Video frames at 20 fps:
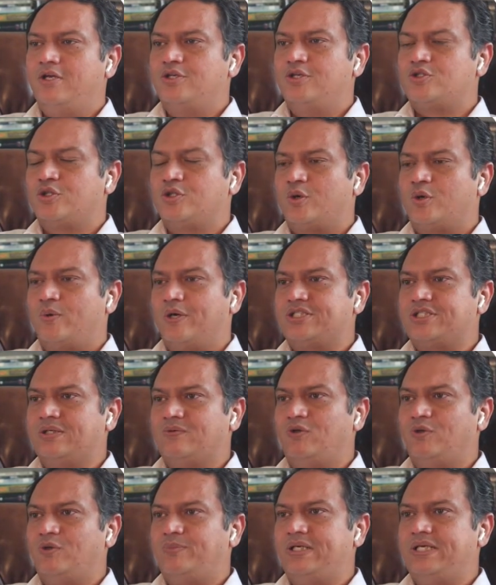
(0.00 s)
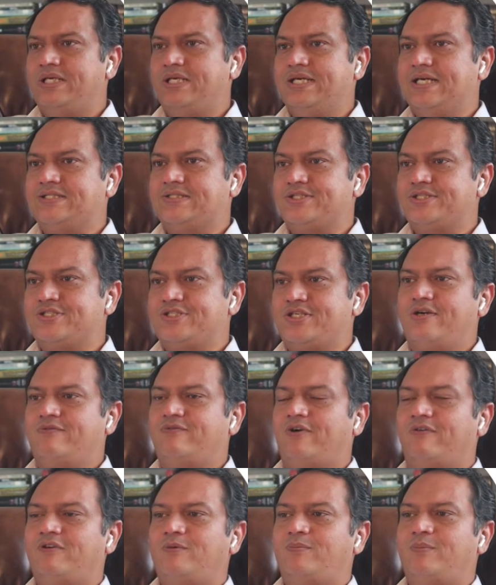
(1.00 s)
So the question will be, is it
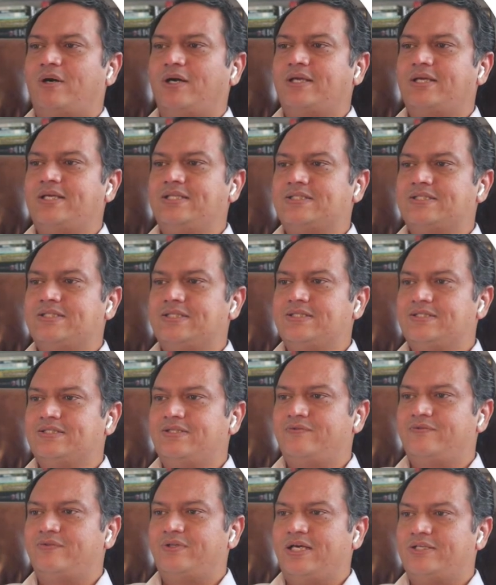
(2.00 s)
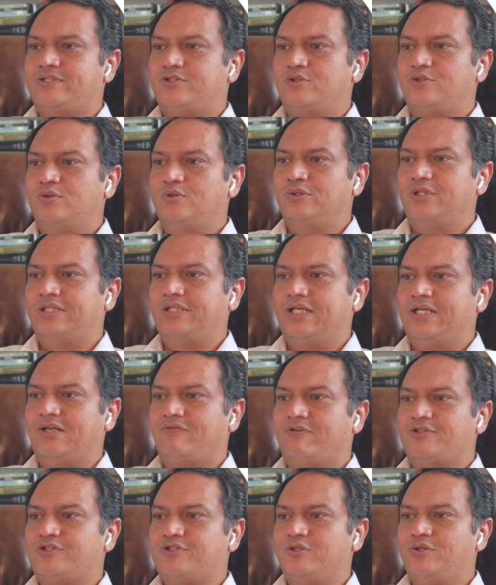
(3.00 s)
straightforward Parkinson's? If that's true, then the
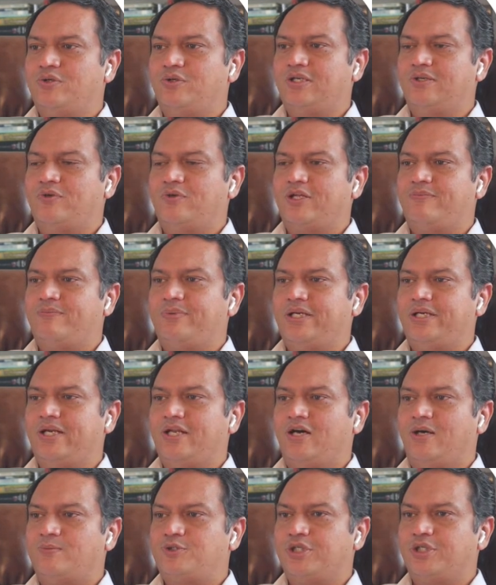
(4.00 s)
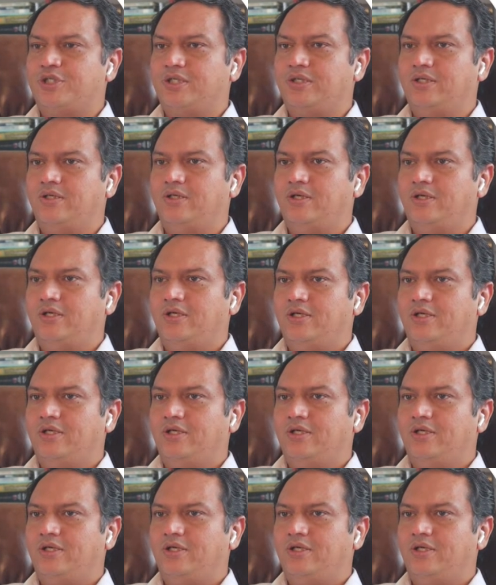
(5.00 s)
alpha-synuclein would have been an option.